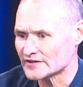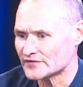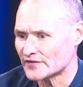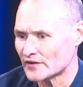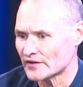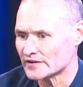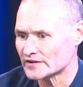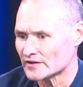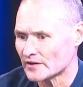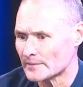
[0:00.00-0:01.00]
find
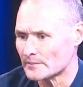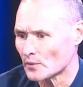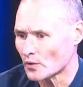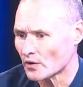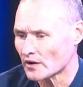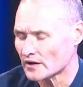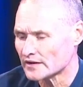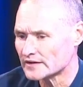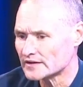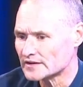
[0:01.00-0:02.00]
I'm more
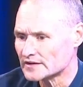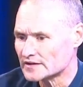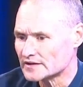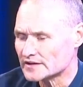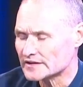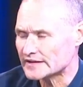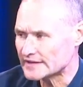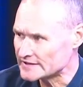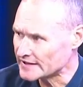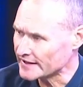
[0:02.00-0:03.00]

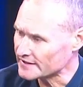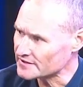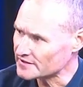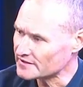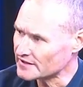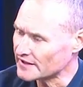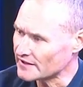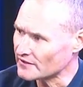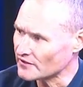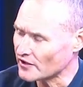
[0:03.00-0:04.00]
content
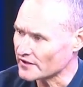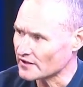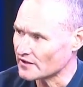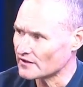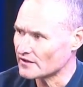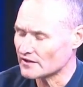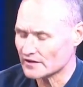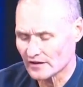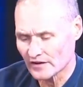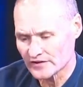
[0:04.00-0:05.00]
now. Like
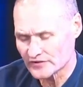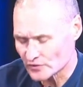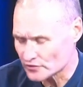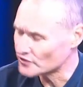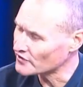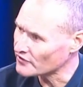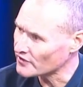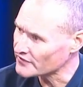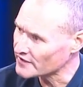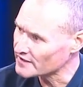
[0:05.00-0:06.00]
I still do the wrong
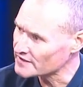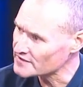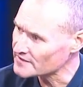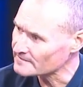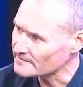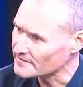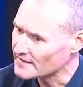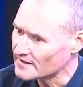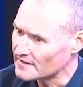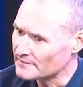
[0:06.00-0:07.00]
things,
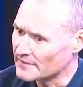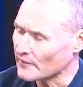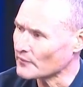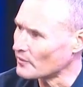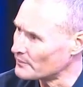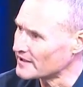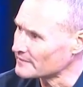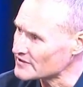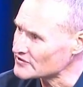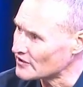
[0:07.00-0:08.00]
but I'm not beating
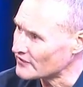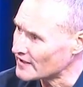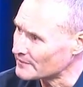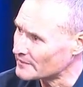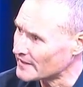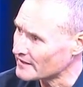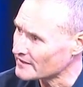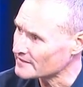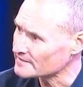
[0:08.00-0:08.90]
myself up about it.